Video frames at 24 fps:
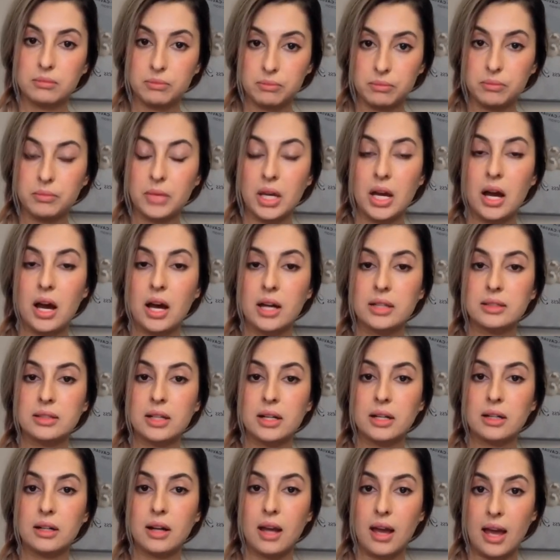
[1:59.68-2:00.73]
behind
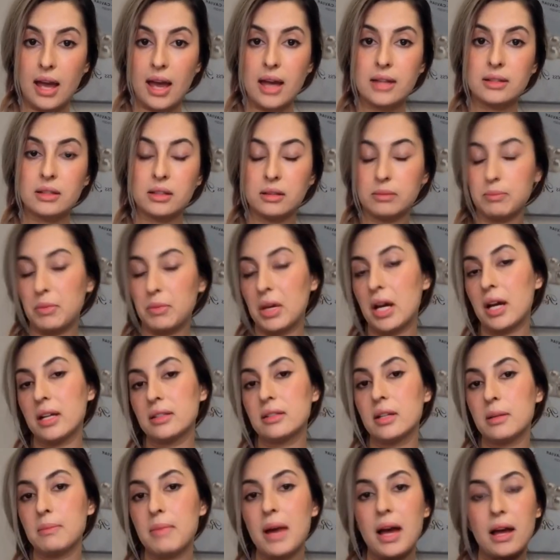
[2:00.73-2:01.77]
their head and behind
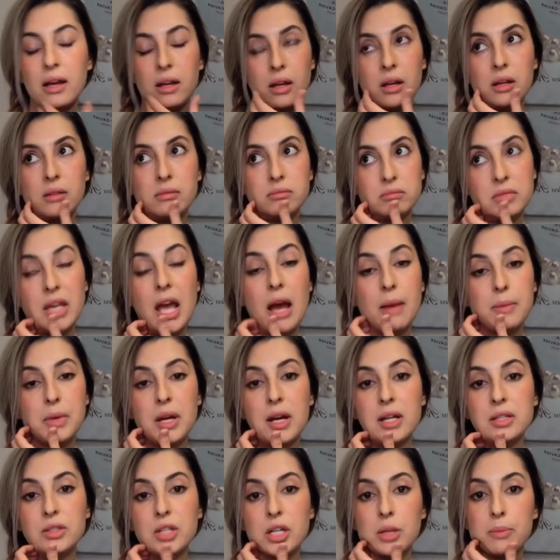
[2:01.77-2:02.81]
their back,
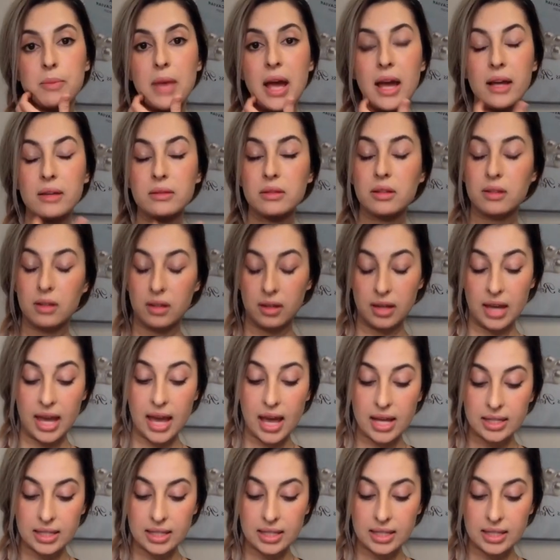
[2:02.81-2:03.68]
behind their head,